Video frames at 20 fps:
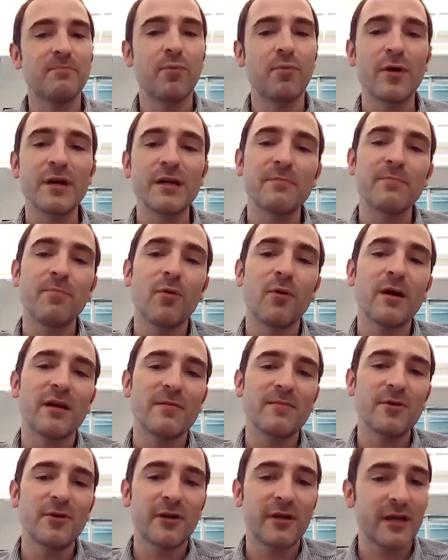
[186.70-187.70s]
of
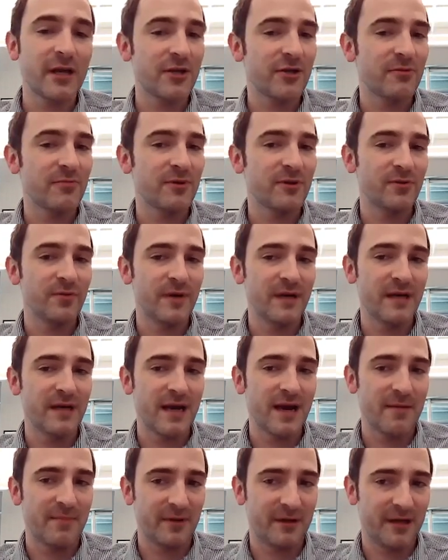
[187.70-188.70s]
point-to-point communication between
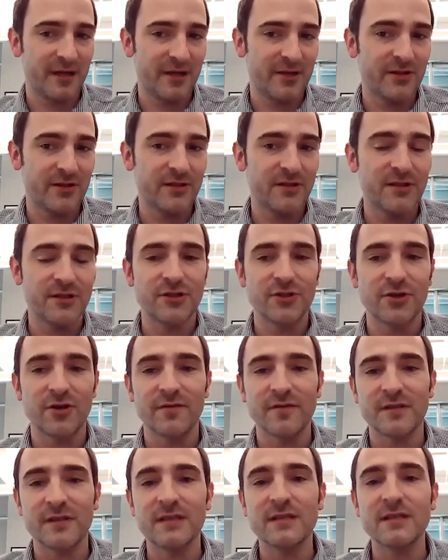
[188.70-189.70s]
applications and
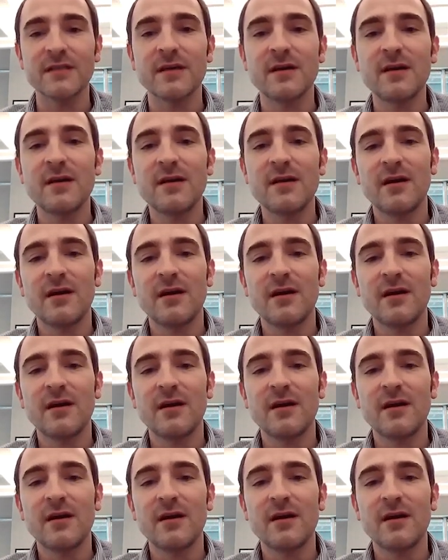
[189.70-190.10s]
services,